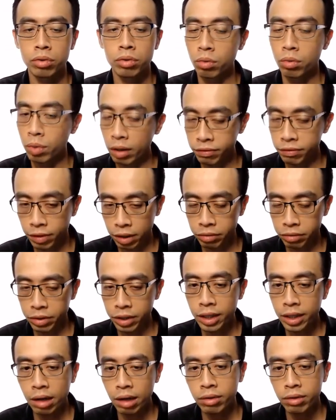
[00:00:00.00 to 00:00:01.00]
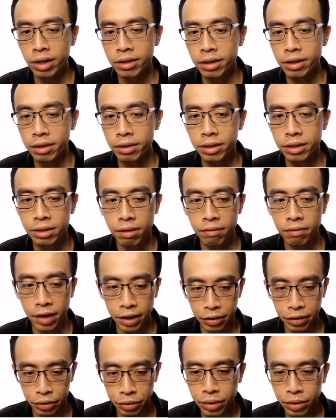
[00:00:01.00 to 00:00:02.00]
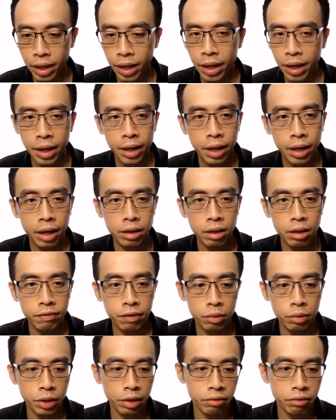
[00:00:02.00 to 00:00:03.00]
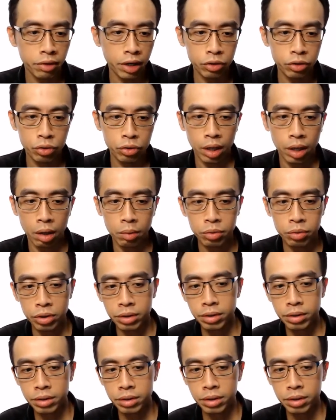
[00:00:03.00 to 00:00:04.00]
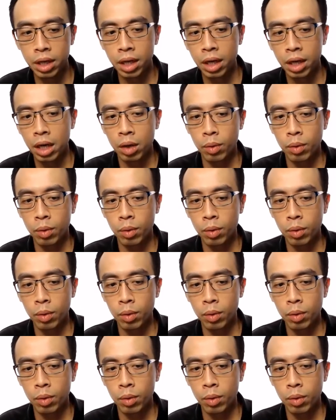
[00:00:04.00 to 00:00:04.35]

So we have already calculated this value, and therefore we can run through our options.